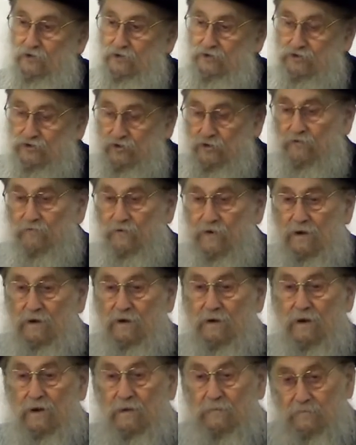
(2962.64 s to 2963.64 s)

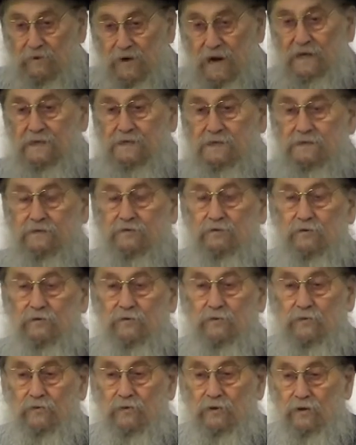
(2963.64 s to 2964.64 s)
Teshuva breaks
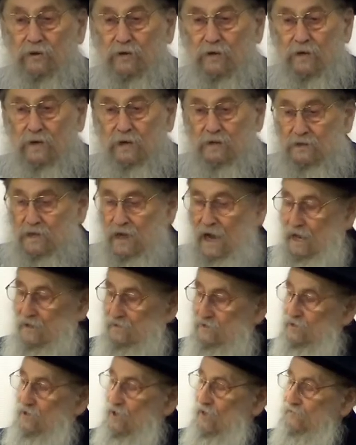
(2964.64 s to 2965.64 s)
through, the
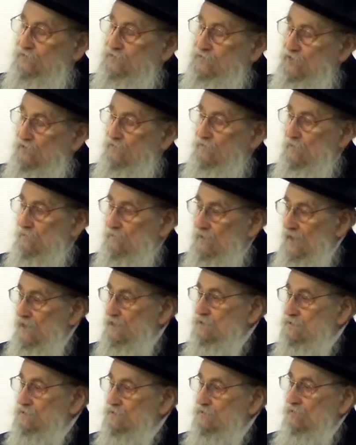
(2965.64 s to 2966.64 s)
idea of Teshuva
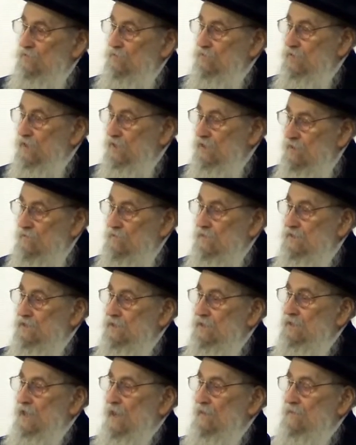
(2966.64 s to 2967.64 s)
breaks through the
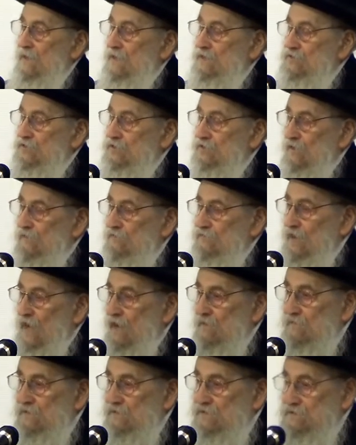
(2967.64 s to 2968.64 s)
limiting dimension of
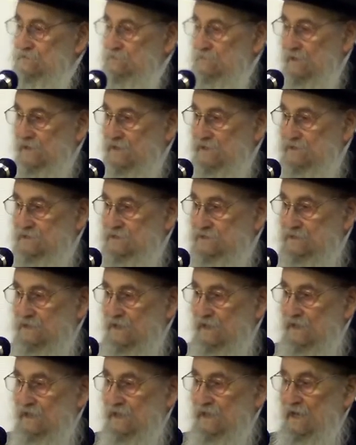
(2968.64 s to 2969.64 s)
time and space.
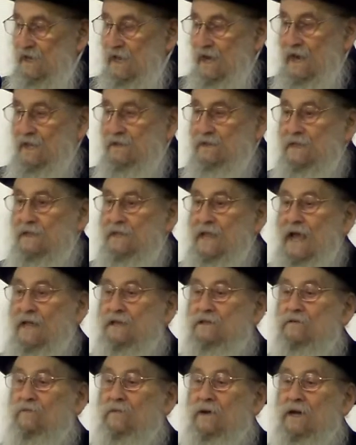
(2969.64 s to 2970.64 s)
And in
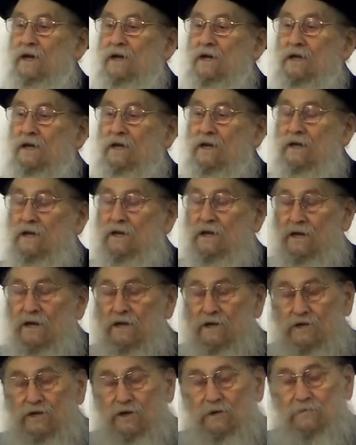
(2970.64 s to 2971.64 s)
that way,
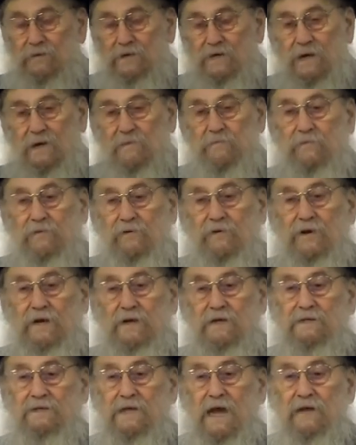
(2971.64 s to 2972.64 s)
Yom Kippur
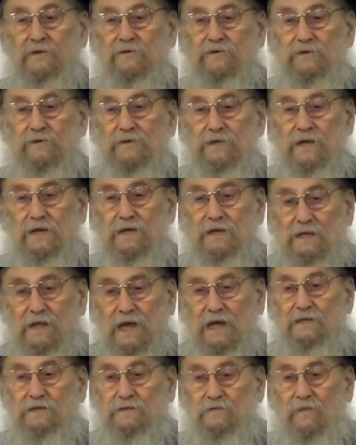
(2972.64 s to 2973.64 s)
is that unique,
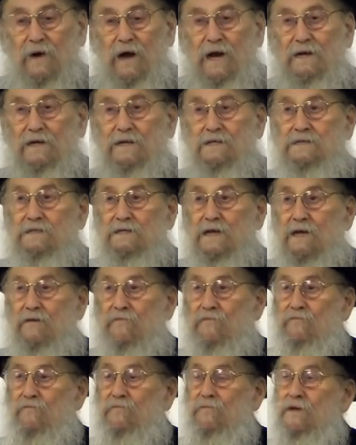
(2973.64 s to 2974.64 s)
that's why it's
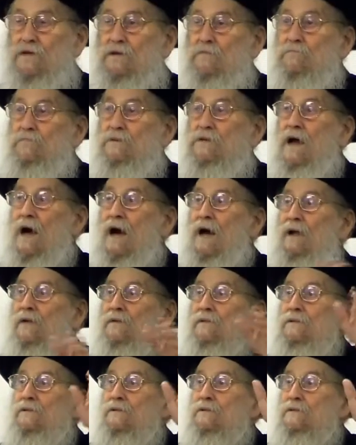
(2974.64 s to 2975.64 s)
even
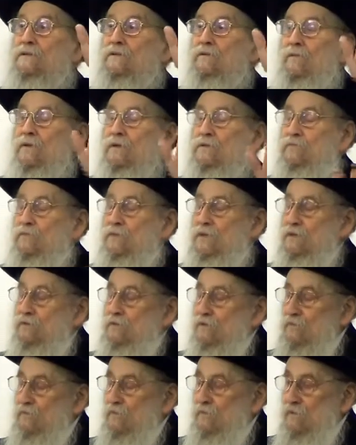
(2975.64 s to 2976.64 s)
beyond what we
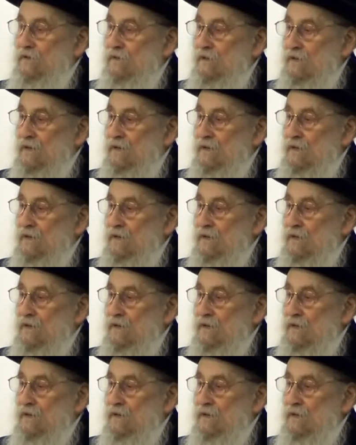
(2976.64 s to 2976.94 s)
do.